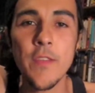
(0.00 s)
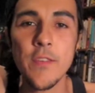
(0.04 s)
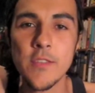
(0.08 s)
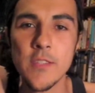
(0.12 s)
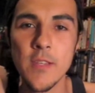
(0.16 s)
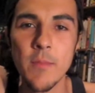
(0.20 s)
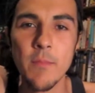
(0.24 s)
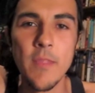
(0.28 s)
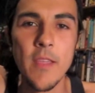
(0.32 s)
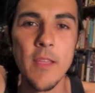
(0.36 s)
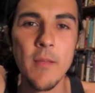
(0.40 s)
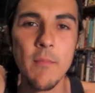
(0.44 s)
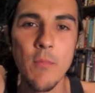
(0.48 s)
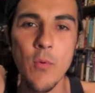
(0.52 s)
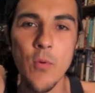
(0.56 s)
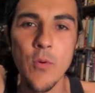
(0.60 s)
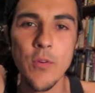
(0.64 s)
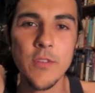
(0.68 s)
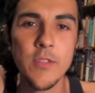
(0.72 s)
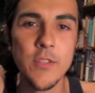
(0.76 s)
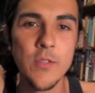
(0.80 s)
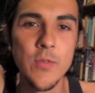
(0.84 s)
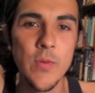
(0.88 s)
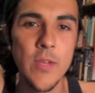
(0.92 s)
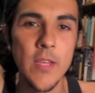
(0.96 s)
there's something
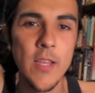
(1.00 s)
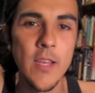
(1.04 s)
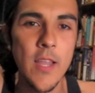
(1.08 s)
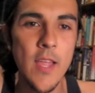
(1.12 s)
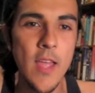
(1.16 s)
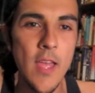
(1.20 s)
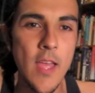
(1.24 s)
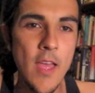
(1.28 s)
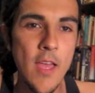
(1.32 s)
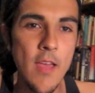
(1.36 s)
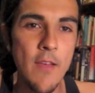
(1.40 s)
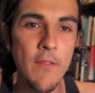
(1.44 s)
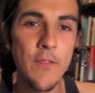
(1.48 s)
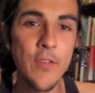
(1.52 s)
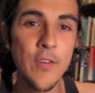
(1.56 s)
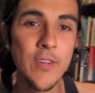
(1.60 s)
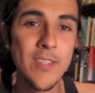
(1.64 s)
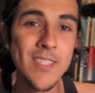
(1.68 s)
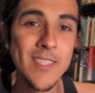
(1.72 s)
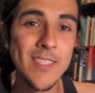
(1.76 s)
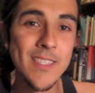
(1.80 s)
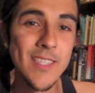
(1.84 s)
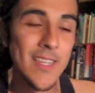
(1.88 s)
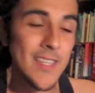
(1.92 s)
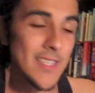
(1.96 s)
more to it
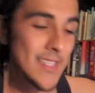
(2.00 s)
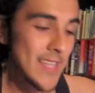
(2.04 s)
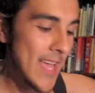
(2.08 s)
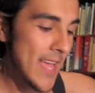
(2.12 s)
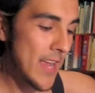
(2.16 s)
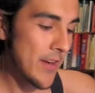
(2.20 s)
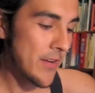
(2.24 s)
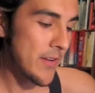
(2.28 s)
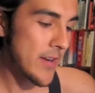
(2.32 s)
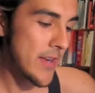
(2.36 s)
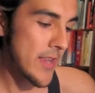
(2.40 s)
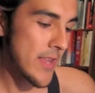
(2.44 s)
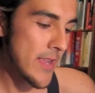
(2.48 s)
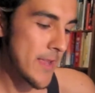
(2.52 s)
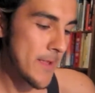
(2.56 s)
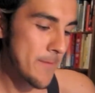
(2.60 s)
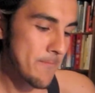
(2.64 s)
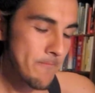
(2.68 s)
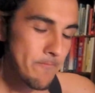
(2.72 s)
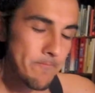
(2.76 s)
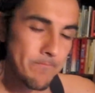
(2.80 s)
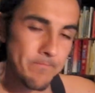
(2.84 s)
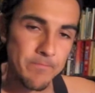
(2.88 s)
versus integrity